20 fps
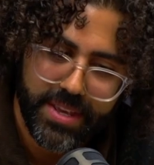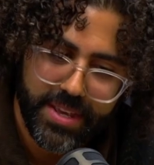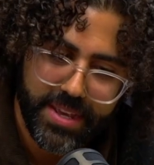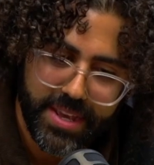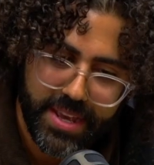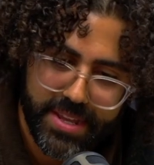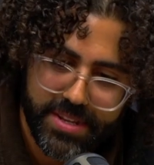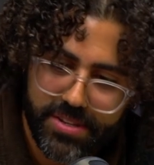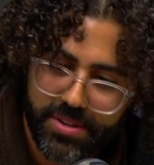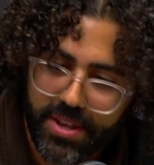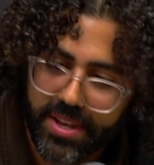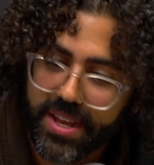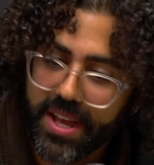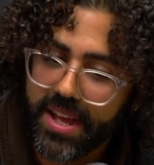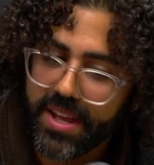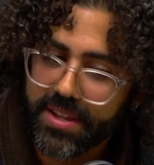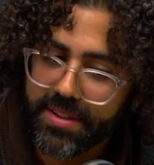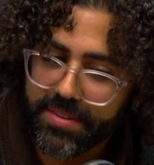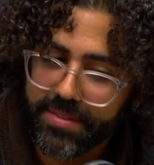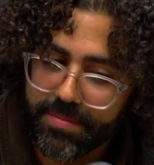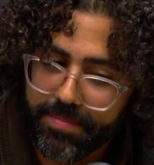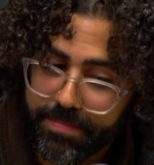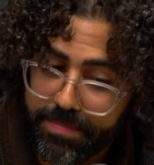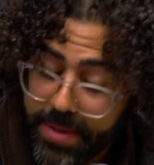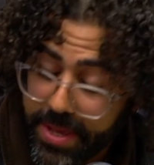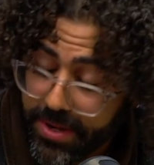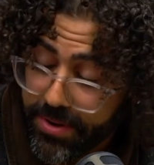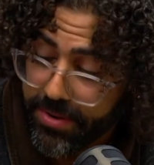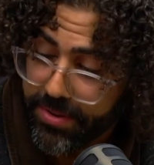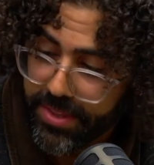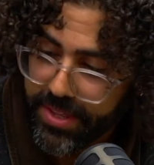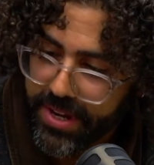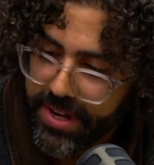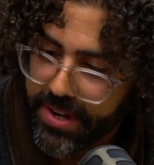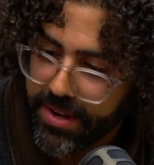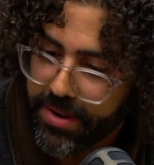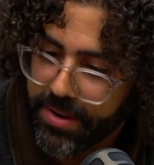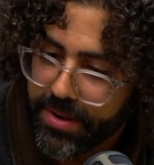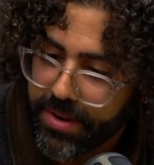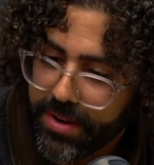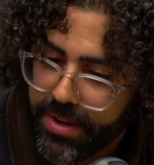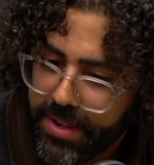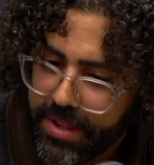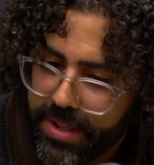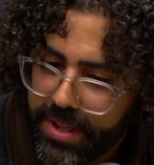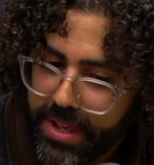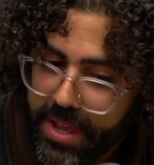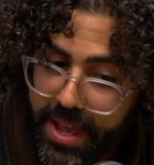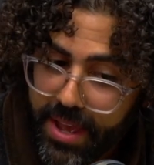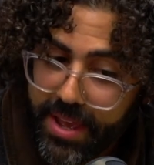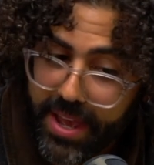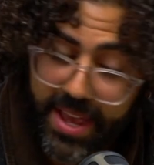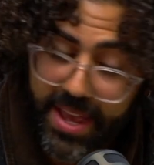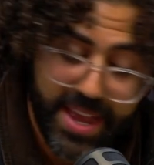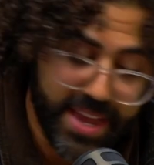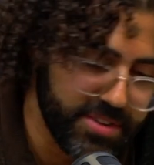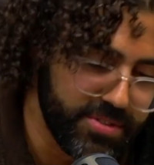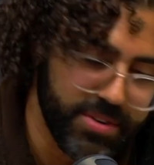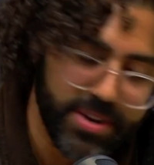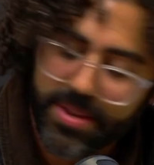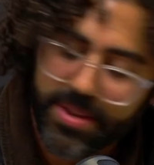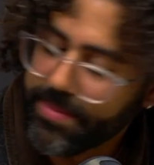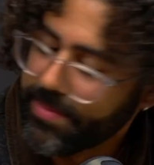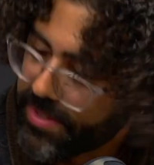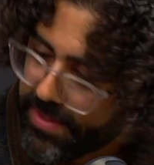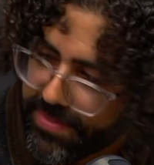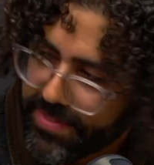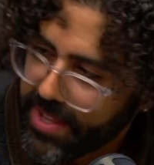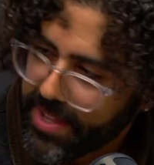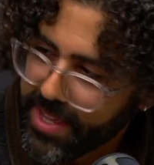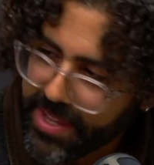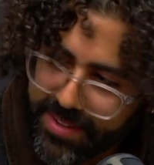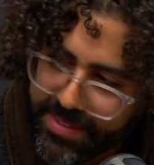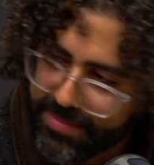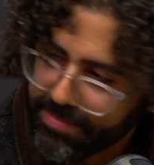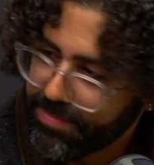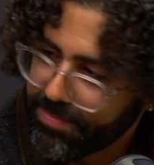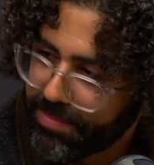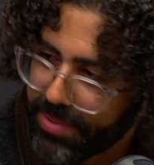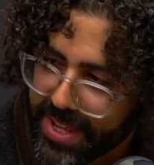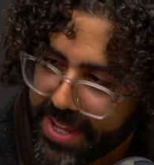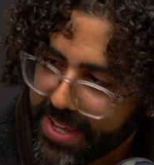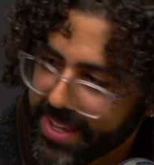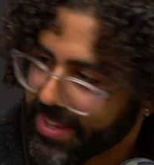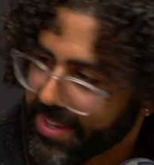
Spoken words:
so I got better there. I had dreams of like playing.